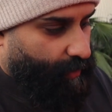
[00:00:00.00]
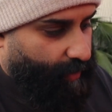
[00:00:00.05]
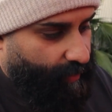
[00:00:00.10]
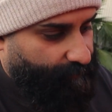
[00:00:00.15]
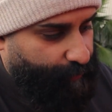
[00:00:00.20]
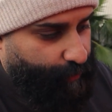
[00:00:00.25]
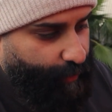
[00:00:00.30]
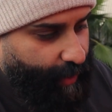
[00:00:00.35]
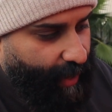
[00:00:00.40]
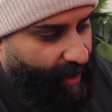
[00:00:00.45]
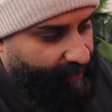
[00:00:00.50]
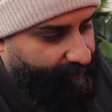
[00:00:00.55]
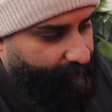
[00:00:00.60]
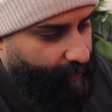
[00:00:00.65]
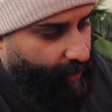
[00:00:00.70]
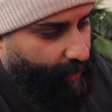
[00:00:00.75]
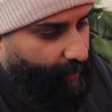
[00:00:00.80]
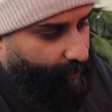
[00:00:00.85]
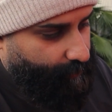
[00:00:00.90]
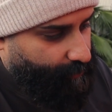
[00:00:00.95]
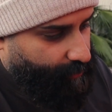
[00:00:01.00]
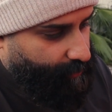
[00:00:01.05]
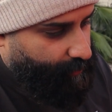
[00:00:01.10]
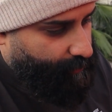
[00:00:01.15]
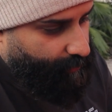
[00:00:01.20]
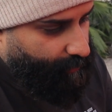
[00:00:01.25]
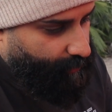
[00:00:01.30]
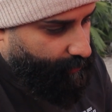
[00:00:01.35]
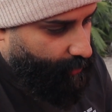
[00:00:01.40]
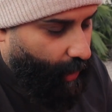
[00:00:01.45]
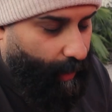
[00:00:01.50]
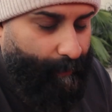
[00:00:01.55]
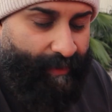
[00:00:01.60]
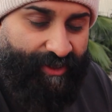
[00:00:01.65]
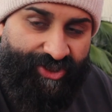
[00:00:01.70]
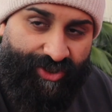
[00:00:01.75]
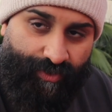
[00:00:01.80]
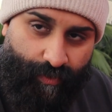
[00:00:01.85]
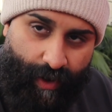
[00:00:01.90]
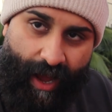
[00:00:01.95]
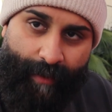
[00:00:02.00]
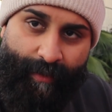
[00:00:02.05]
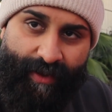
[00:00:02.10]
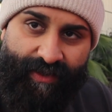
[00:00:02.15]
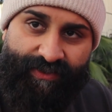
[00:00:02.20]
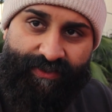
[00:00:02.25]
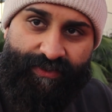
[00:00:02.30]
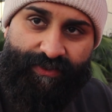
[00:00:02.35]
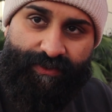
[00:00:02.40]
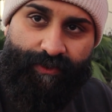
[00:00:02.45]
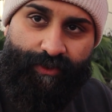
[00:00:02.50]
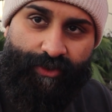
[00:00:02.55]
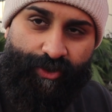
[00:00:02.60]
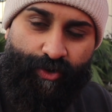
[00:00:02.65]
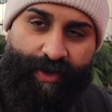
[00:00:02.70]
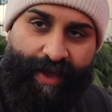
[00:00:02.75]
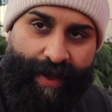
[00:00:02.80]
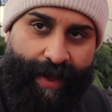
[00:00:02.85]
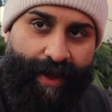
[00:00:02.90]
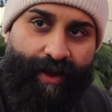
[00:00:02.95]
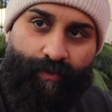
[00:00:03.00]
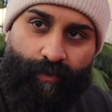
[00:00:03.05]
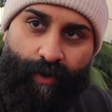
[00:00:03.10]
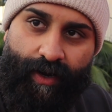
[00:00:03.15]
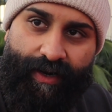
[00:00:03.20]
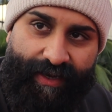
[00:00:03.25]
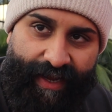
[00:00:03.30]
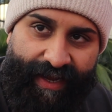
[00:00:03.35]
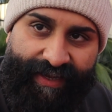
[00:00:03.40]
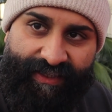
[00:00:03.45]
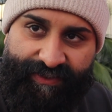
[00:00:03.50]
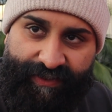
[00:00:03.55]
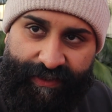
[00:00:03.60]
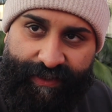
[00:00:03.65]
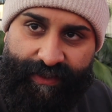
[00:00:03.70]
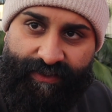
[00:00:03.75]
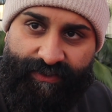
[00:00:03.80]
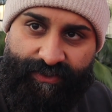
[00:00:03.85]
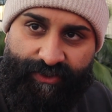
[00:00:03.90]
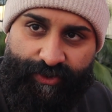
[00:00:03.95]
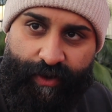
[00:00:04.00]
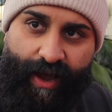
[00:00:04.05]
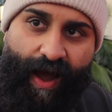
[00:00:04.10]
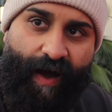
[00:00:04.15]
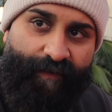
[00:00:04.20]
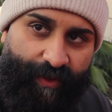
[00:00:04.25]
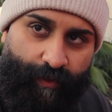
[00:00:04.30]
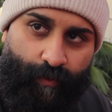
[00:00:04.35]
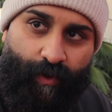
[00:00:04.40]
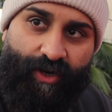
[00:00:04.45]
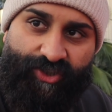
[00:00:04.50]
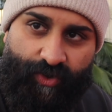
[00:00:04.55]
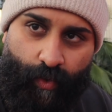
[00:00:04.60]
if you have carbon ceramics, you can't run 19s, you have to run